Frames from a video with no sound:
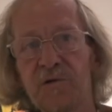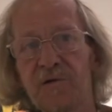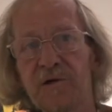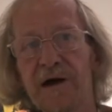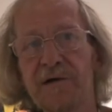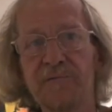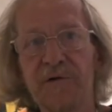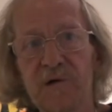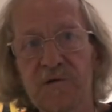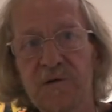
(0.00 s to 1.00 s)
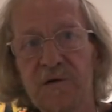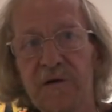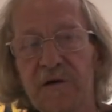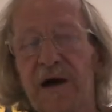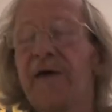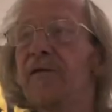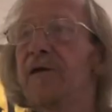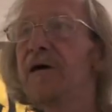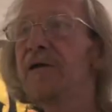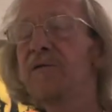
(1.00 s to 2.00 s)
a canvas, and
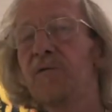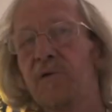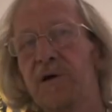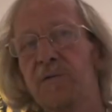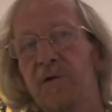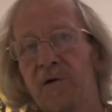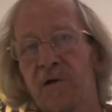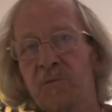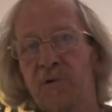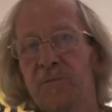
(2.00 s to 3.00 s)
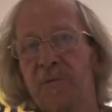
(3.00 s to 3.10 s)
then we put my